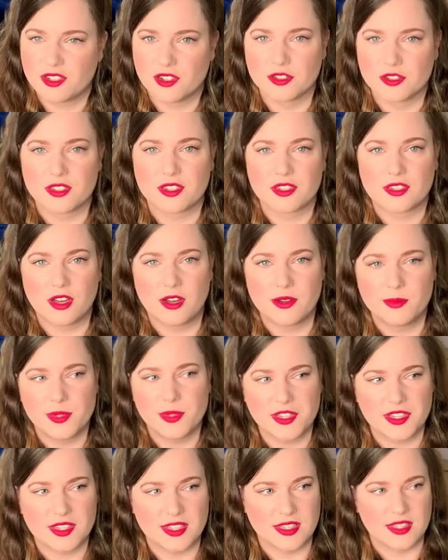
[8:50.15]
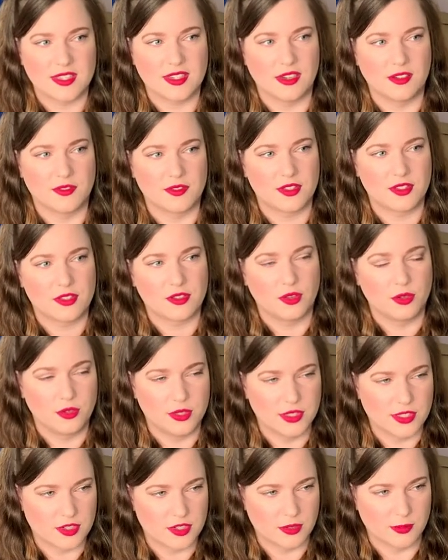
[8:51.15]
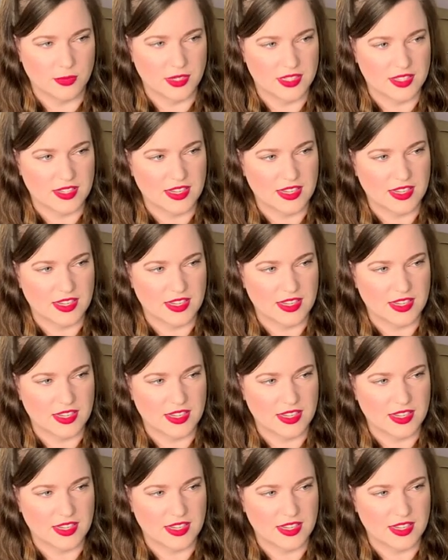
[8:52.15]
ensembles instead of solo instruments,